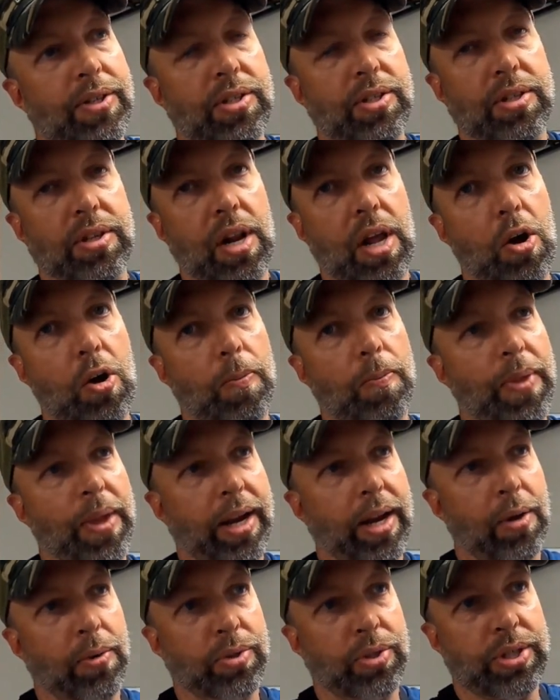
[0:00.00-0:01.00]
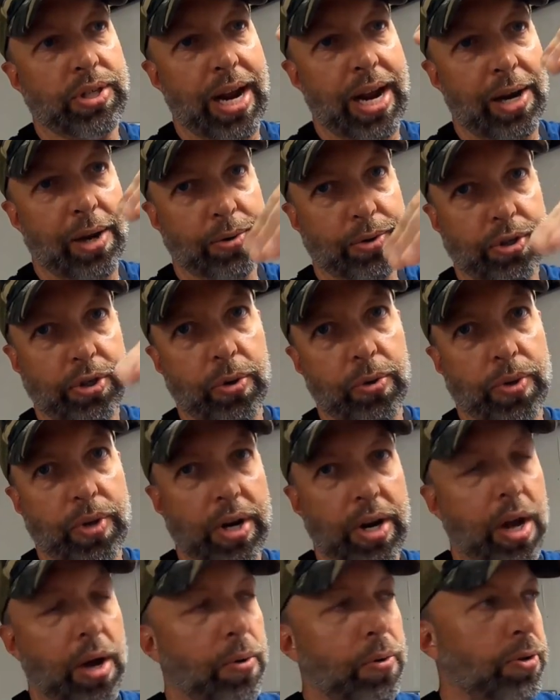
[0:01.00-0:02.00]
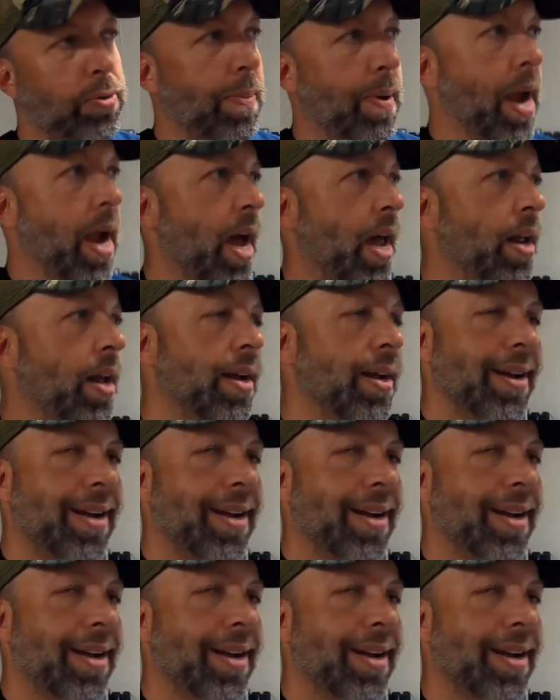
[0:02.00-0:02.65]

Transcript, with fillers: slope that goes down to the nose pad.